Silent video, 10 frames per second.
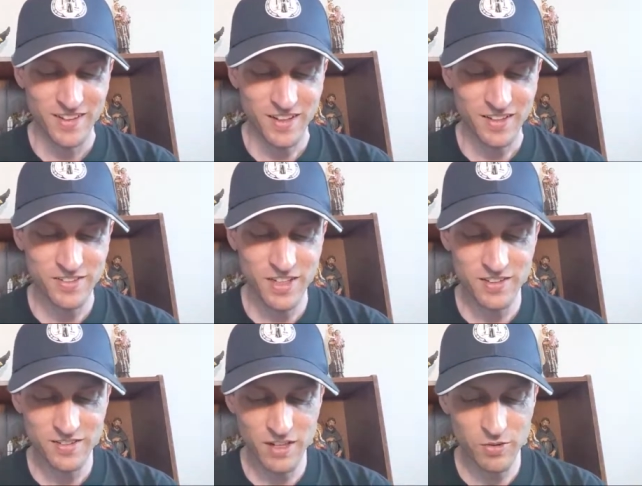I say
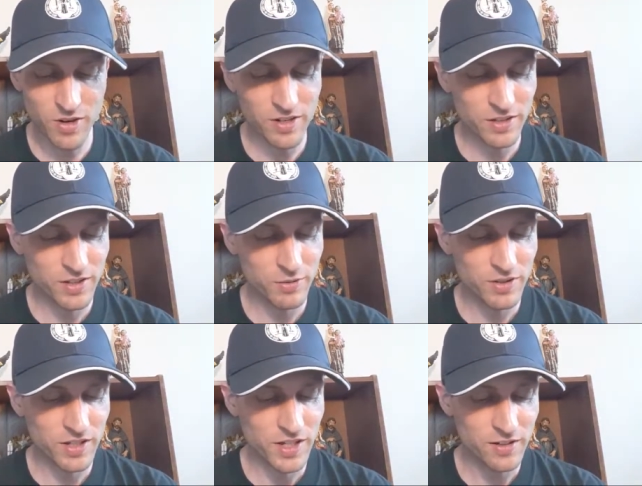this ironically
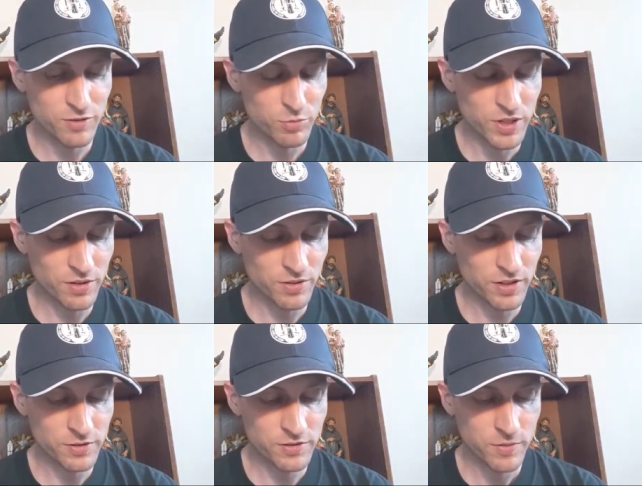with a hint of
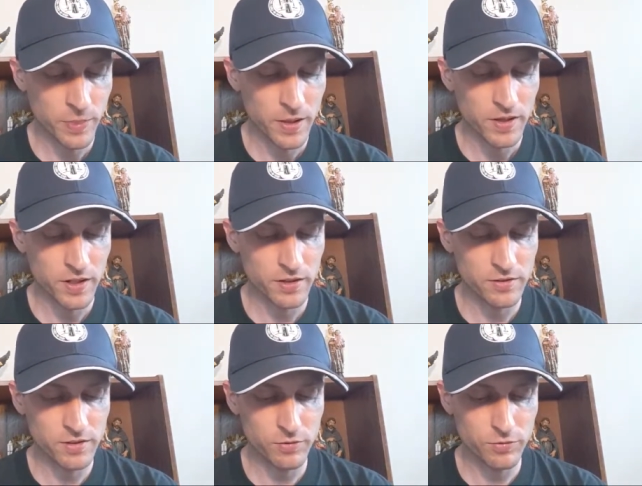bitterness. It
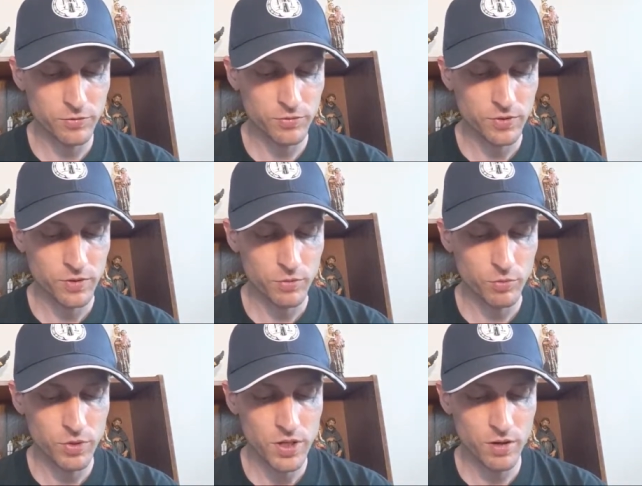is as if
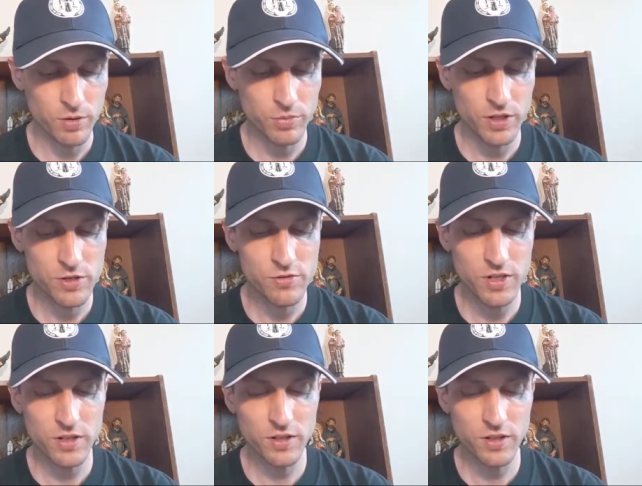we are being
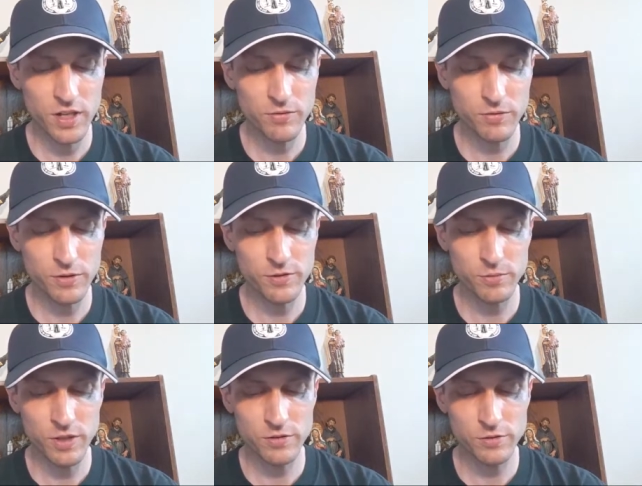treated like first
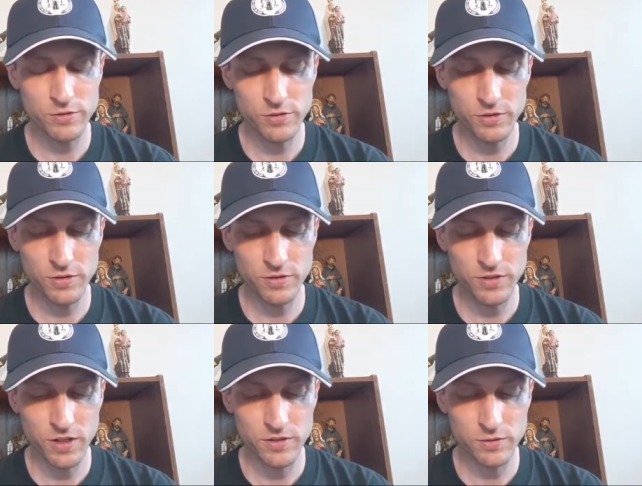semester students
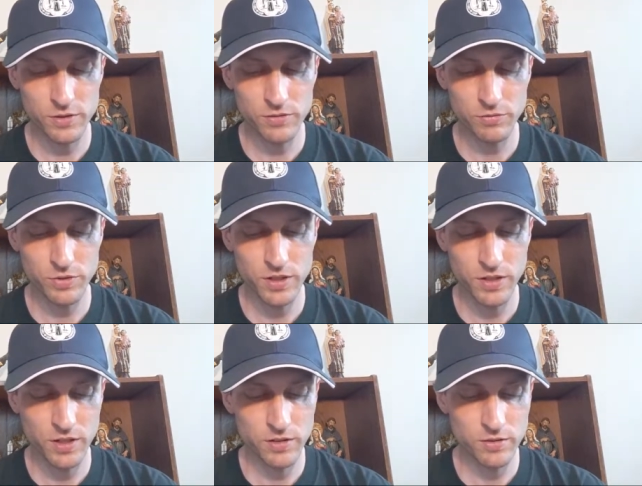as if we
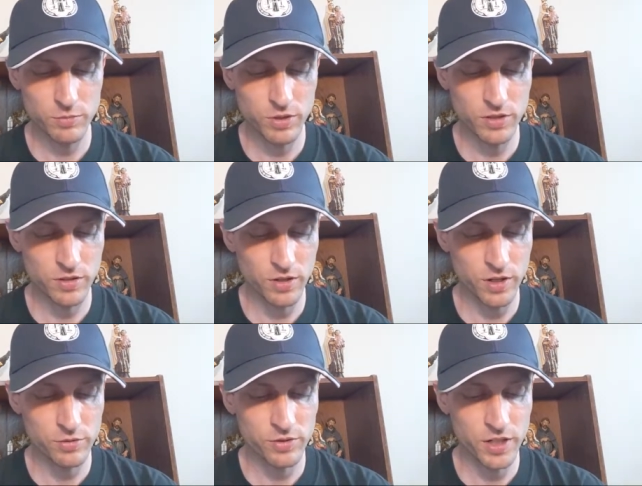needed to be
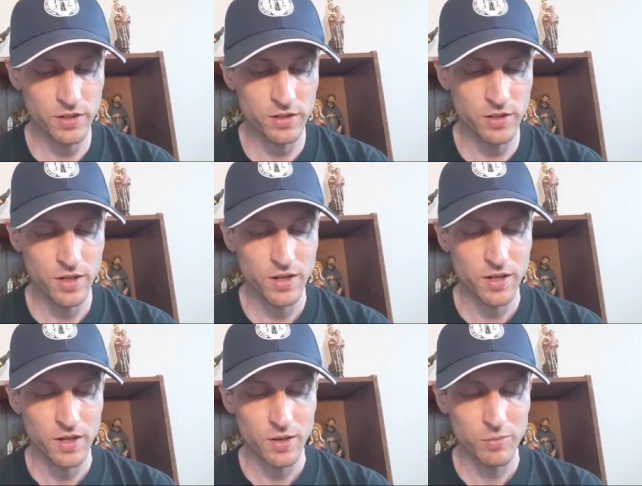indoctrinated,
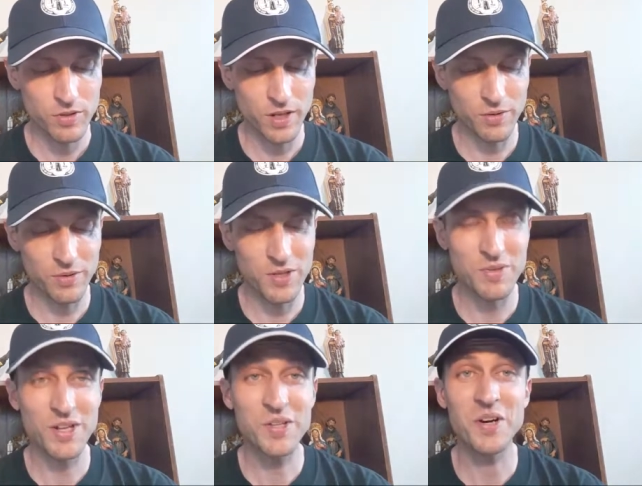but I don't want to
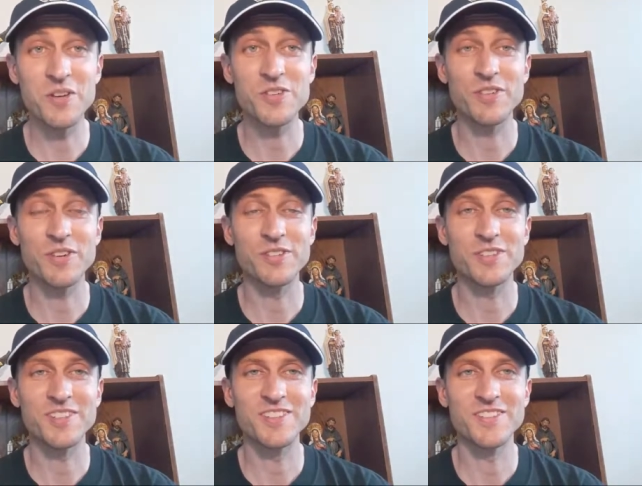make controversy.